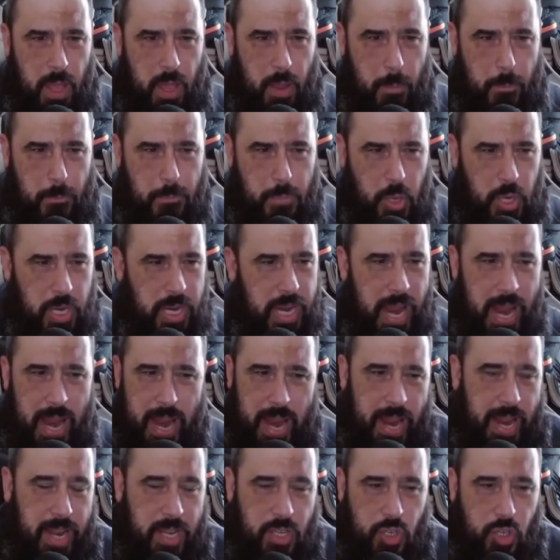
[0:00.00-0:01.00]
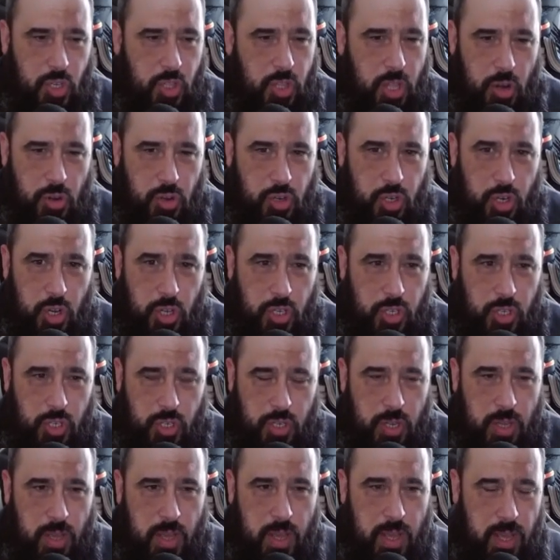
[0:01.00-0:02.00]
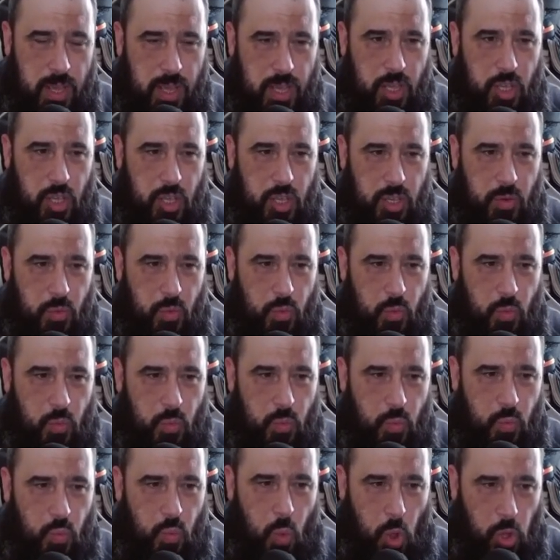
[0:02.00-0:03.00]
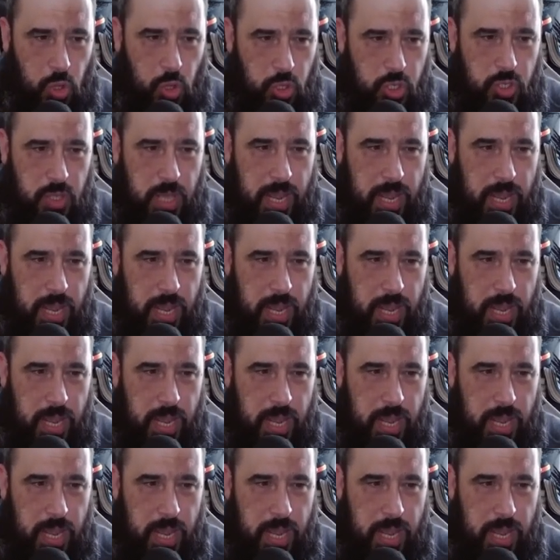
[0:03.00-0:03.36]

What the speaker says: But yeah, they're just, once they